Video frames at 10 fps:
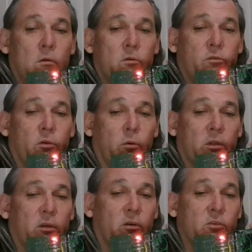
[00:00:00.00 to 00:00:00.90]
So it
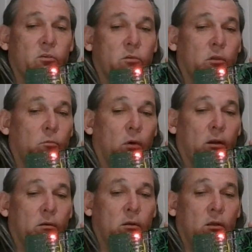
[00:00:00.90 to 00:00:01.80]
tells you
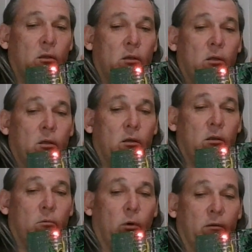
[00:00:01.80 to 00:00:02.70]

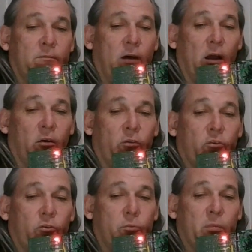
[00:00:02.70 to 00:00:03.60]
what files
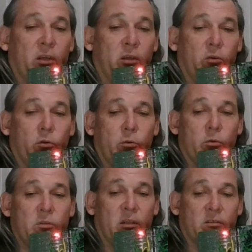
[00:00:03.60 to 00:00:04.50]
are being
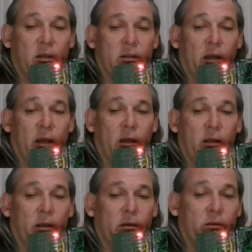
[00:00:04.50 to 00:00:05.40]
used, things like that,
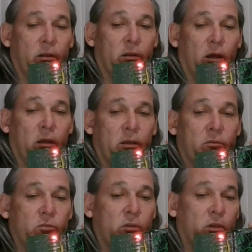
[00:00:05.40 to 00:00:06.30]
and then it
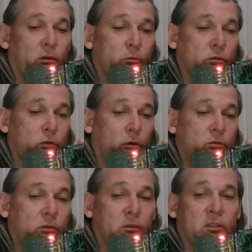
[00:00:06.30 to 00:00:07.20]
gives you the
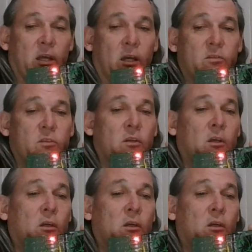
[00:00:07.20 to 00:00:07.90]
results of the test.